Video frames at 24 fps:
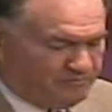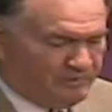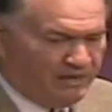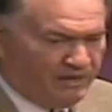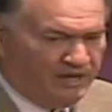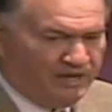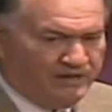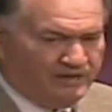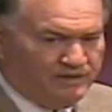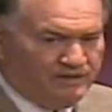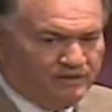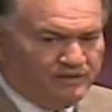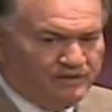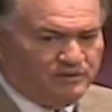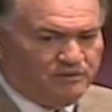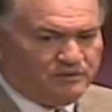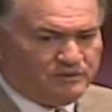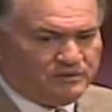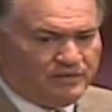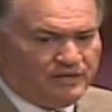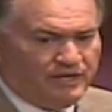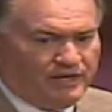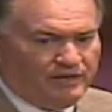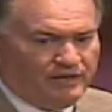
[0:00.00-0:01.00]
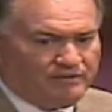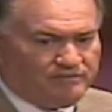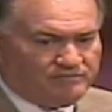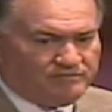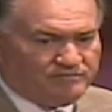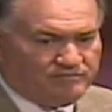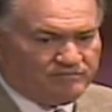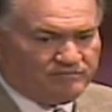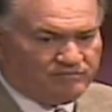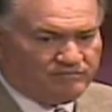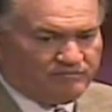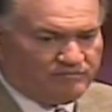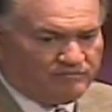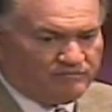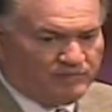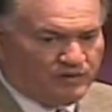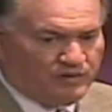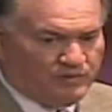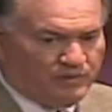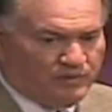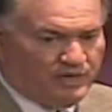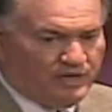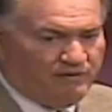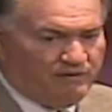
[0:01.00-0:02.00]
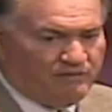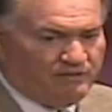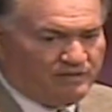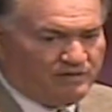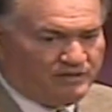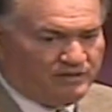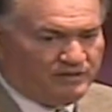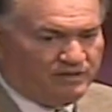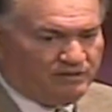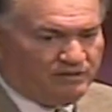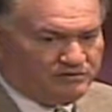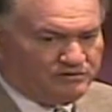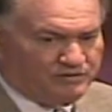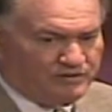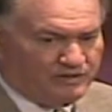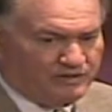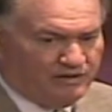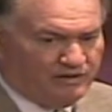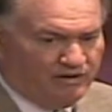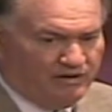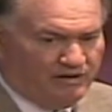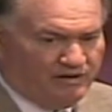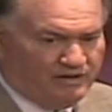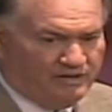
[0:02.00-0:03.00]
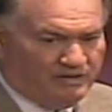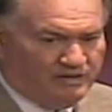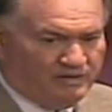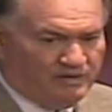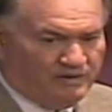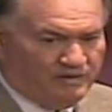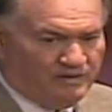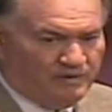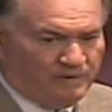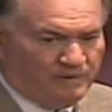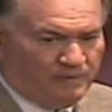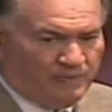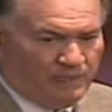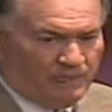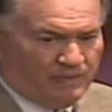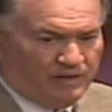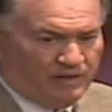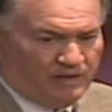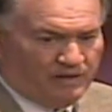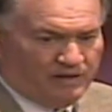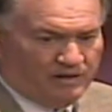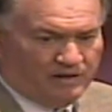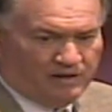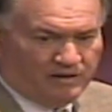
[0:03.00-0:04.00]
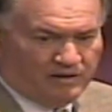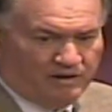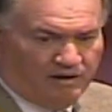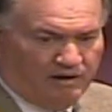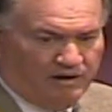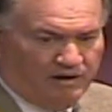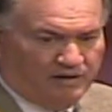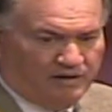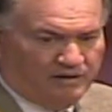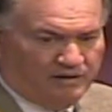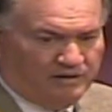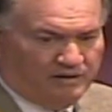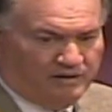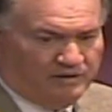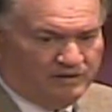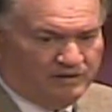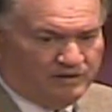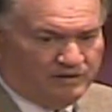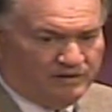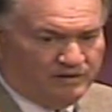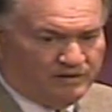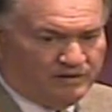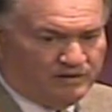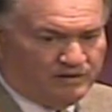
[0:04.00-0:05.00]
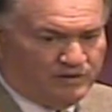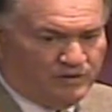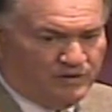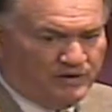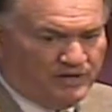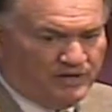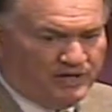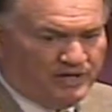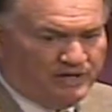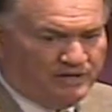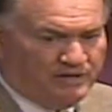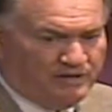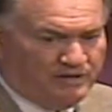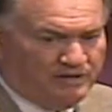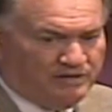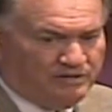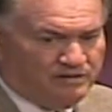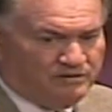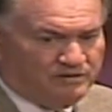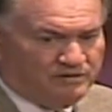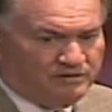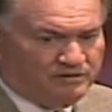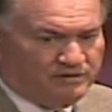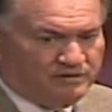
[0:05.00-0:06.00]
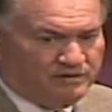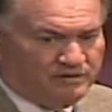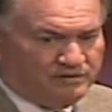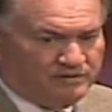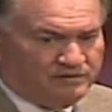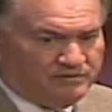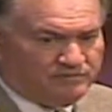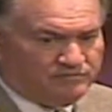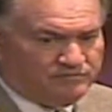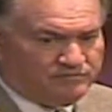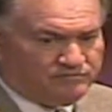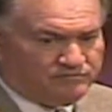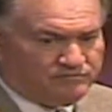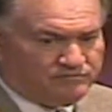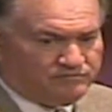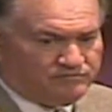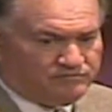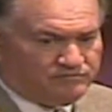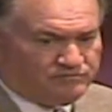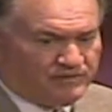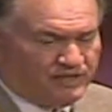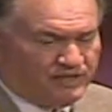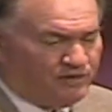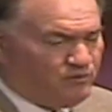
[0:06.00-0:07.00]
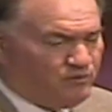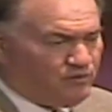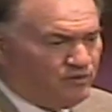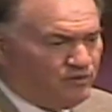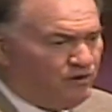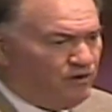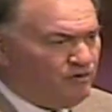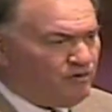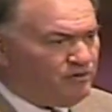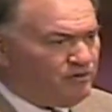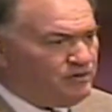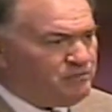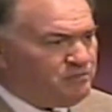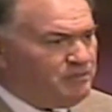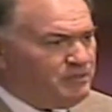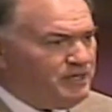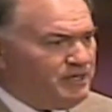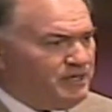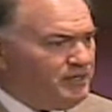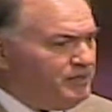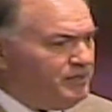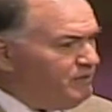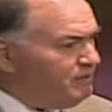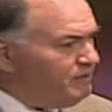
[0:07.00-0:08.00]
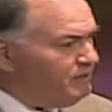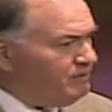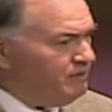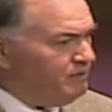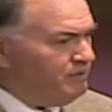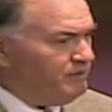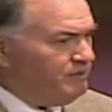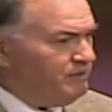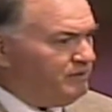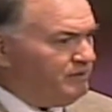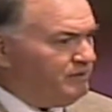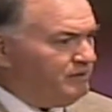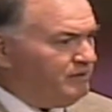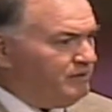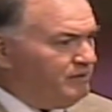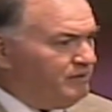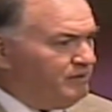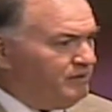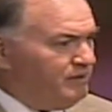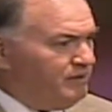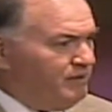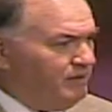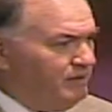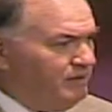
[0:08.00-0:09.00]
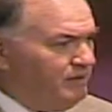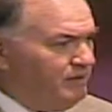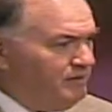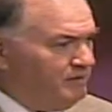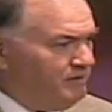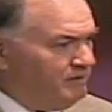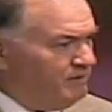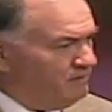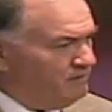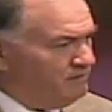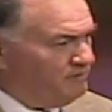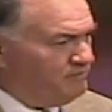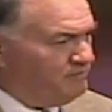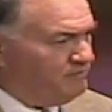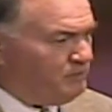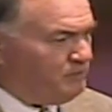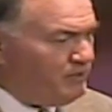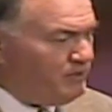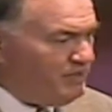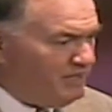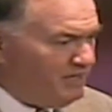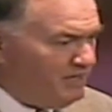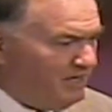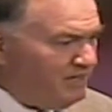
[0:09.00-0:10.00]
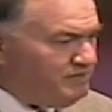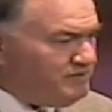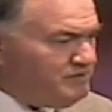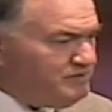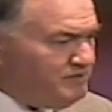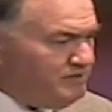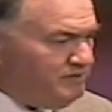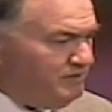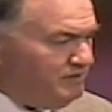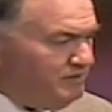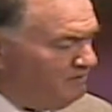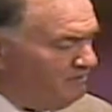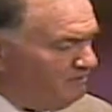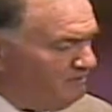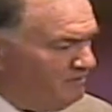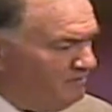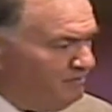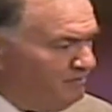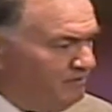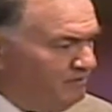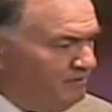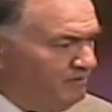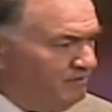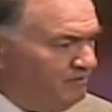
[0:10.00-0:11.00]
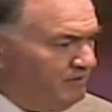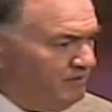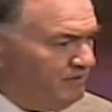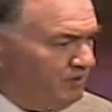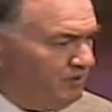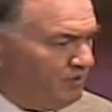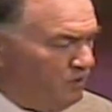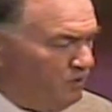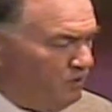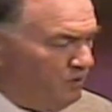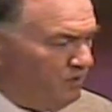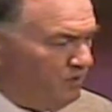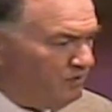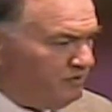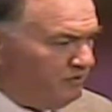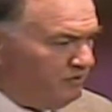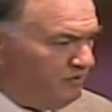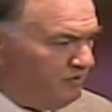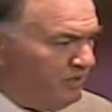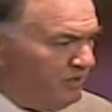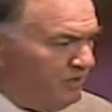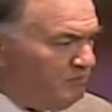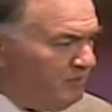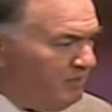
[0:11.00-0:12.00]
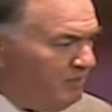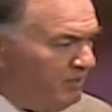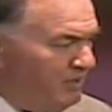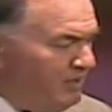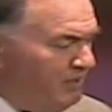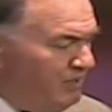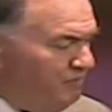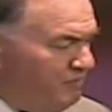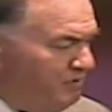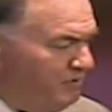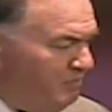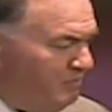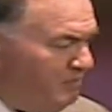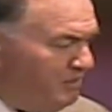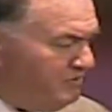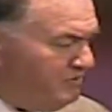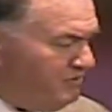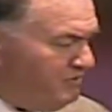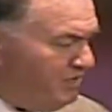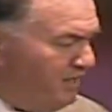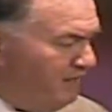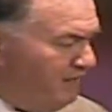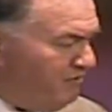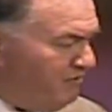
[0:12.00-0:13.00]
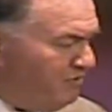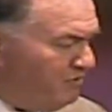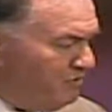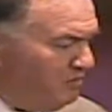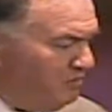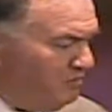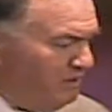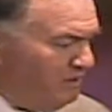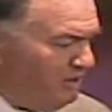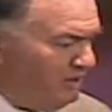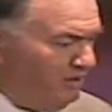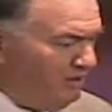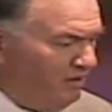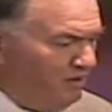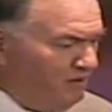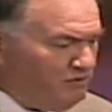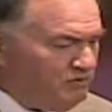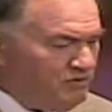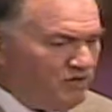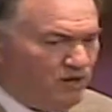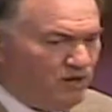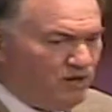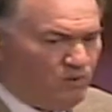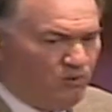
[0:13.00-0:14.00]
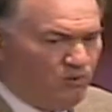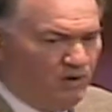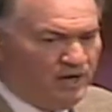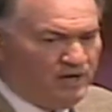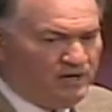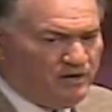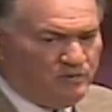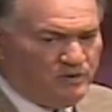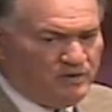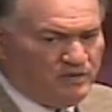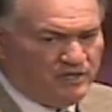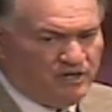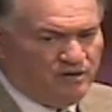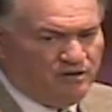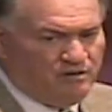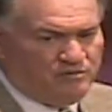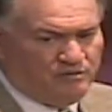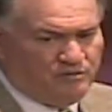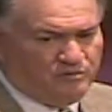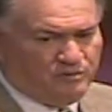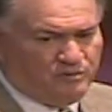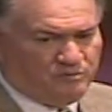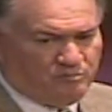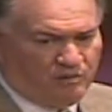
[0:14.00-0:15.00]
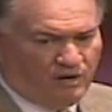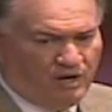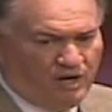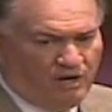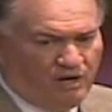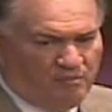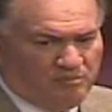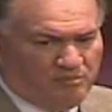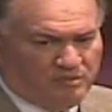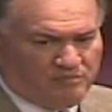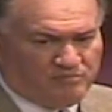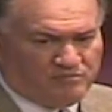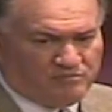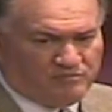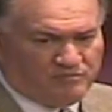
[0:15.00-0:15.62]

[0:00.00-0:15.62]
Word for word: how do you deal with that? We have an intelligent God. God created us, and we're all going to be uh, predestined according to their belief to be saved or to be lost. Why do we go through the problem